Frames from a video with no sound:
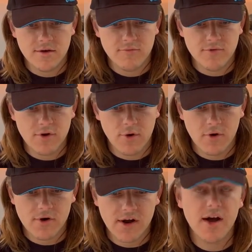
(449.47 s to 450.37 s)
Bit of
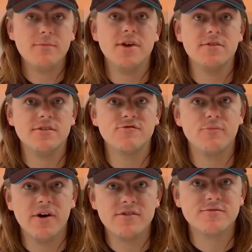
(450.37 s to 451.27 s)
origami on this
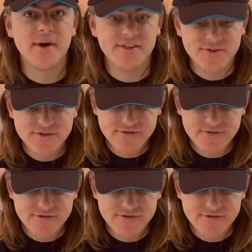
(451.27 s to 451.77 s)
box by the looks of